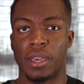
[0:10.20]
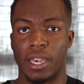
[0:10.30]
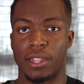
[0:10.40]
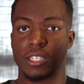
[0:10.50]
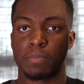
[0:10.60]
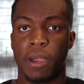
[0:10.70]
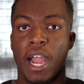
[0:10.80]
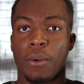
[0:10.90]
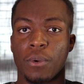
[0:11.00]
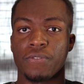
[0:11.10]
It looks
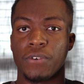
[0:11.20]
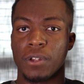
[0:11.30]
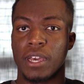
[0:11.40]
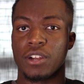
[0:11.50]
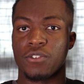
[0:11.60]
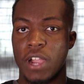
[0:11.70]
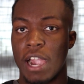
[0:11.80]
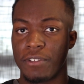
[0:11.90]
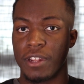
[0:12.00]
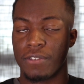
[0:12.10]
powerful and
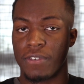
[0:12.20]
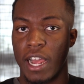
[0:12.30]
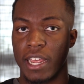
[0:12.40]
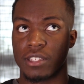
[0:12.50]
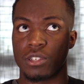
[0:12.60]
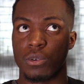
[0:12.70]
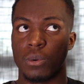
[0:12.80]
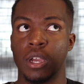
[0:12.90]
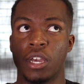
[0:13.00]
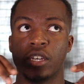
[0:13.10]
gravity-defying to